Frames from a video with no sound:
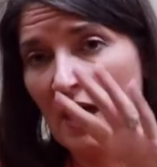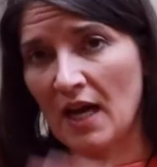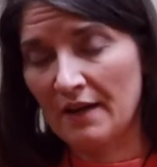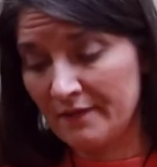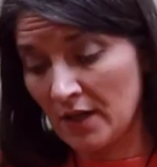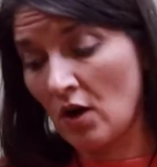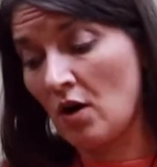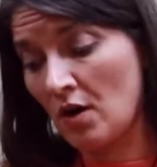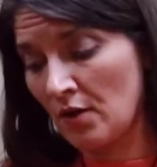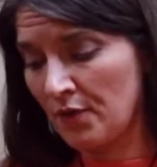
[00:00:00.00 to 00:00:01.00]
I've done
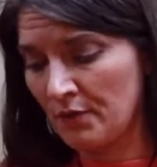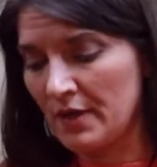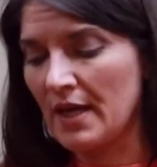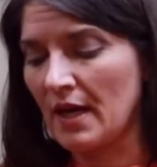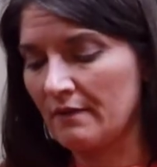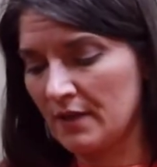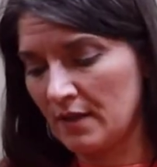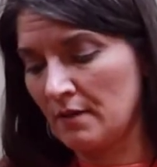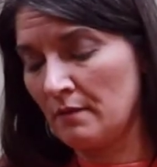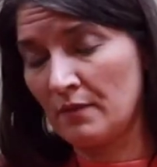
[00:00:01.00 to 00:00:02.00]
all three. I've
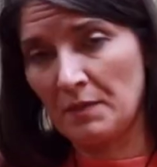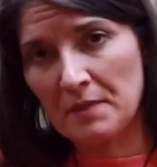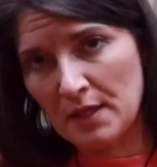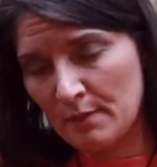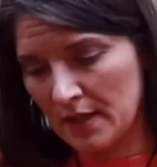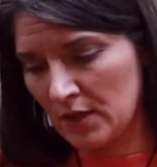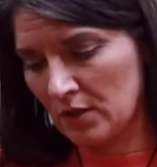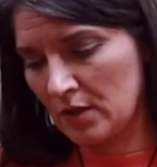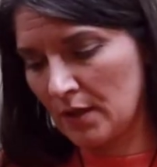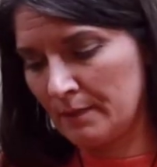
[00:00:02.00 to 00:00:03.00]
done the mini binder
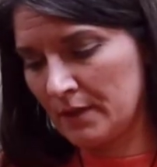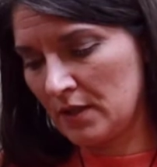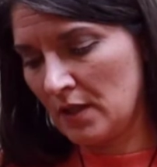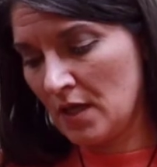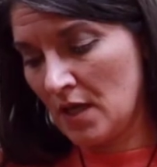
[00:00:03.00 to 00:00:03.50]
clips.